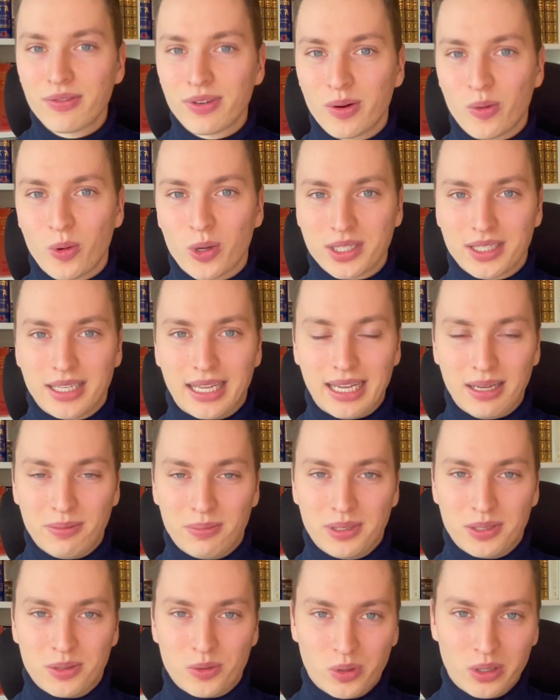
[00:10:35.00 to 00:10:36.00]
if I wasn't
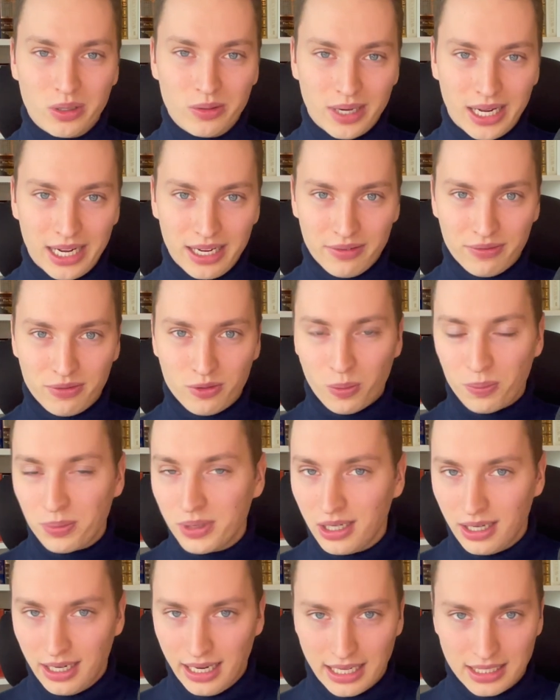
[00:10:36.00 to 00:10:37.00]
able to arrive
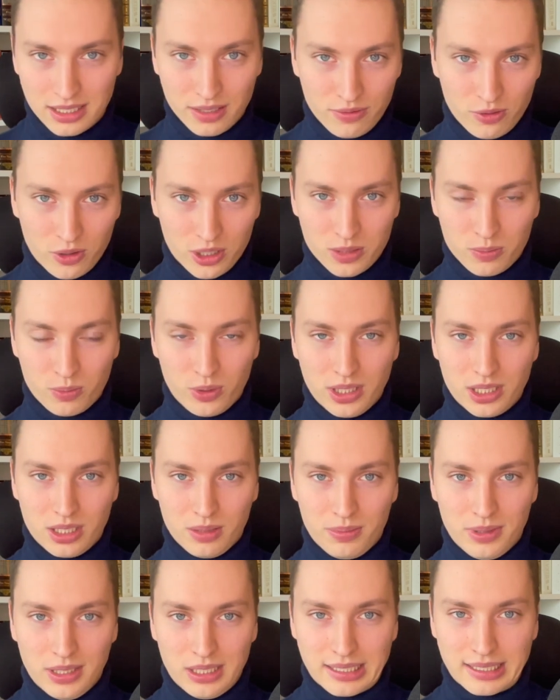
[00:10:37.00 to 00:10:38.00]
completely at the first
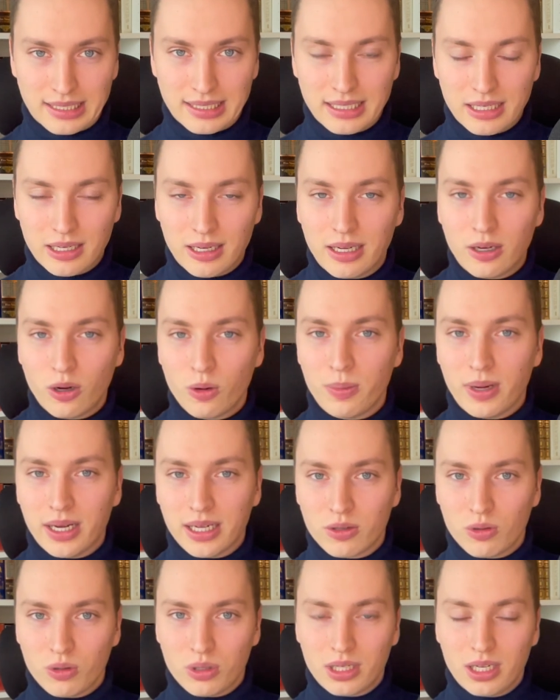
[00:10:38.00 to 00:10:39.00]
principles, I hope I
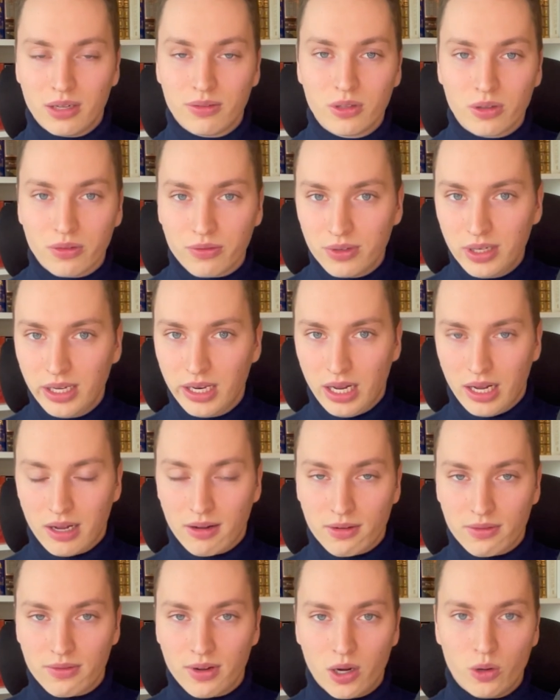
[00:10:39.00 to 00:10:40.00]
could give you a feeling
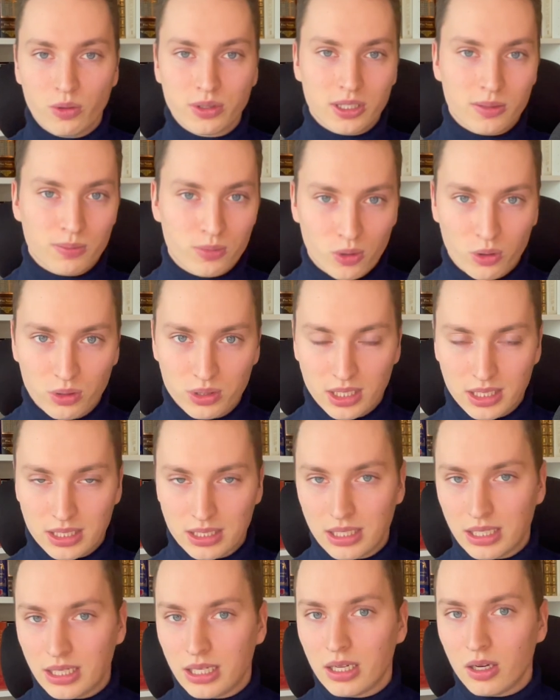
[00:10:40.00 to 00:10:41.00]
of how this
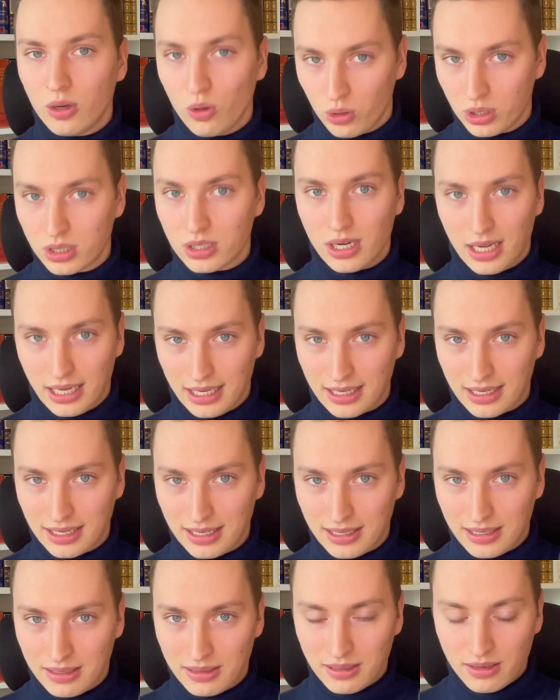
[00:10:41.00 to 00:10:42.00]
process looks like.
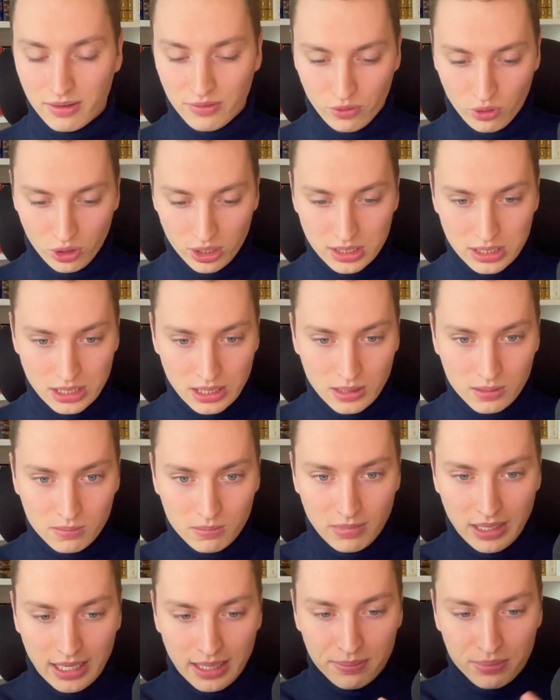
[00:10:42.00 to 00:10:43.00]
First,
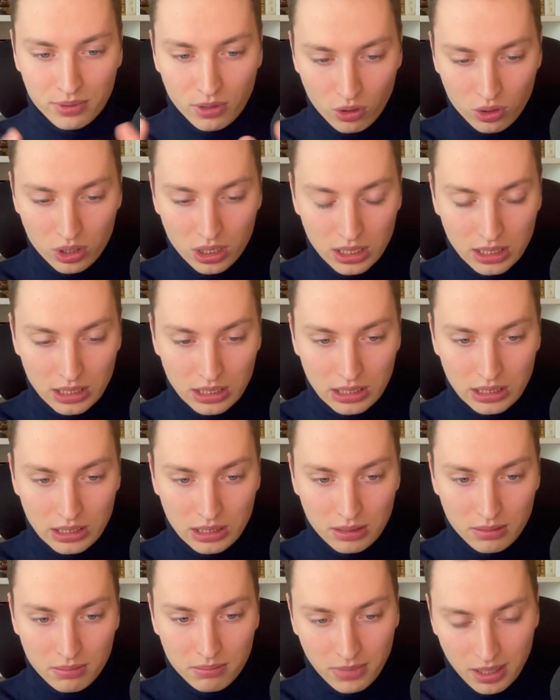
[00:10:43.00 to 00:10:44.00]
I broke
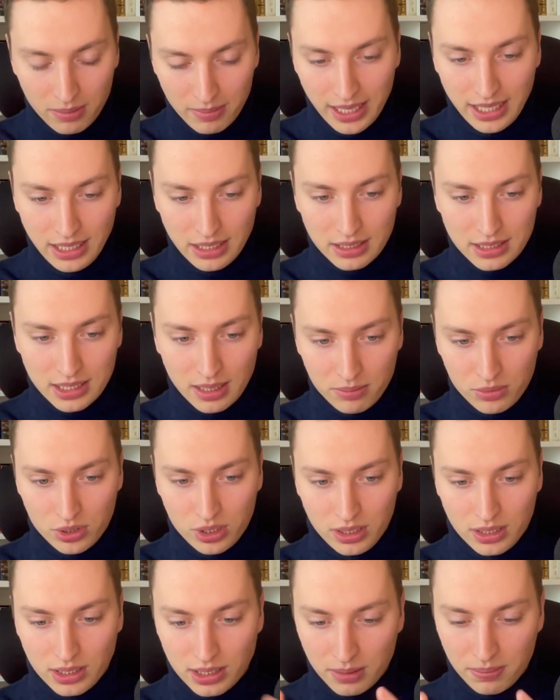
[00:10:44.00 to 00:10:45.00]
my main
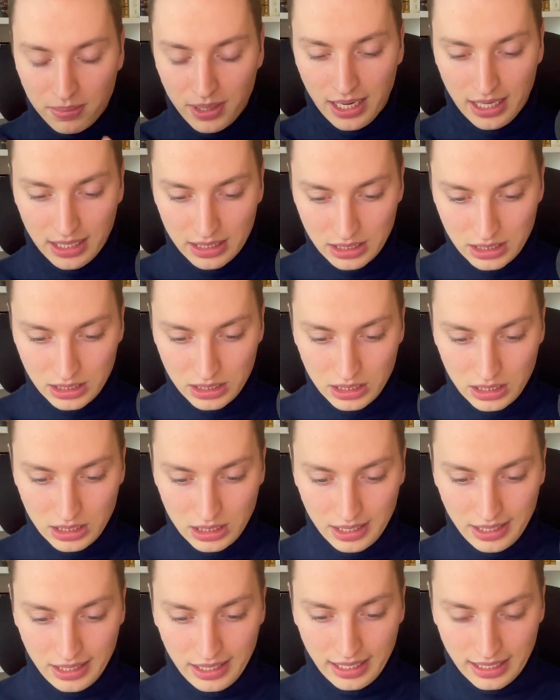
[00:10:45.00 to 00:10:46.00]
assumptions apart,
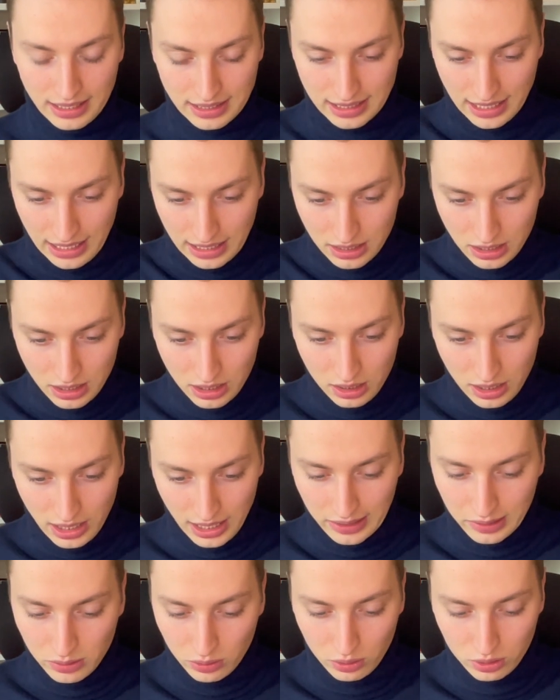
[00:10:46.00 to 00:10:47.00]
and then
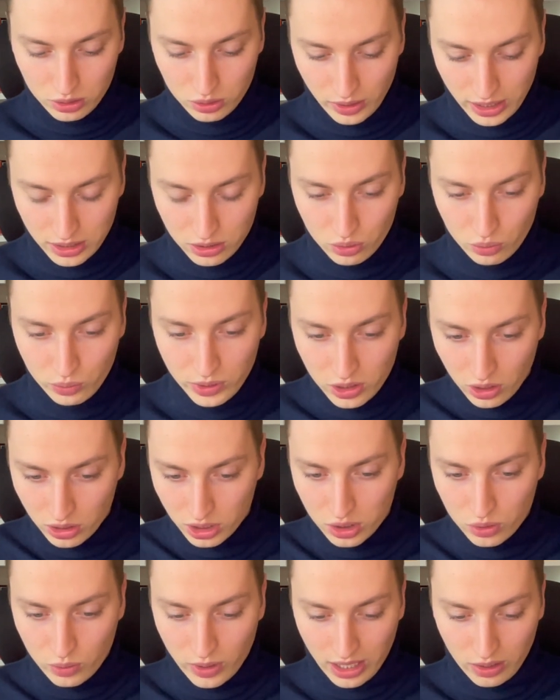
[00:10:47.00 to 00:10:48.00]
I tried to
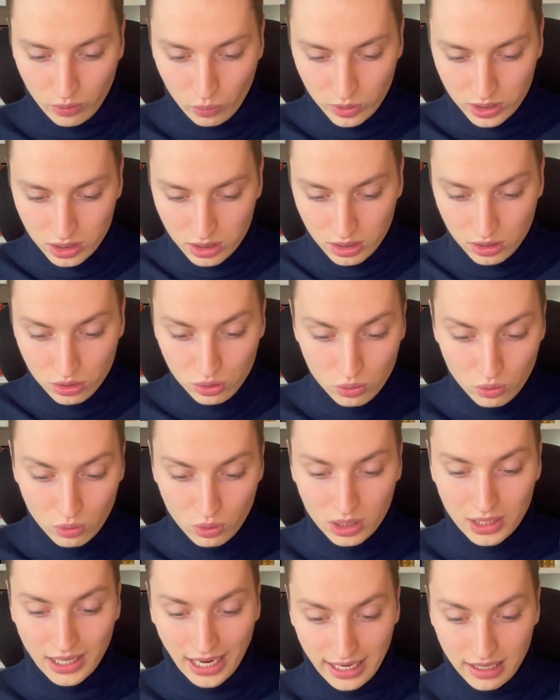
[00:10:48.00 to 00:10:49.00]
reconstruct with a
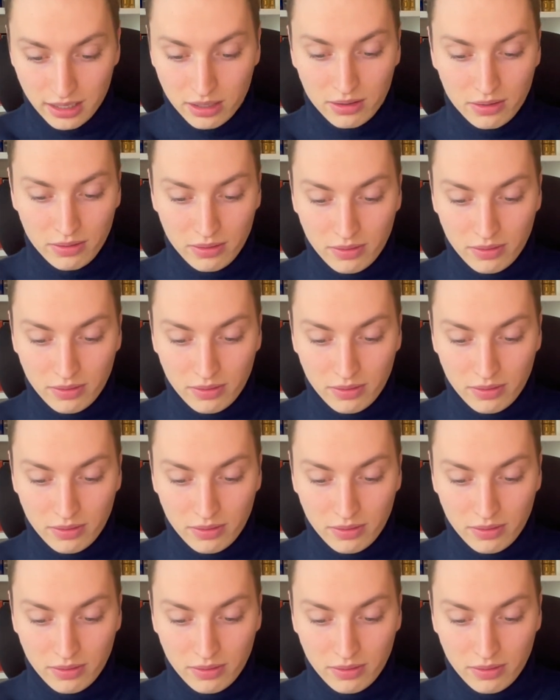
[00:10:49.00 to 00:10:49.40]
new gained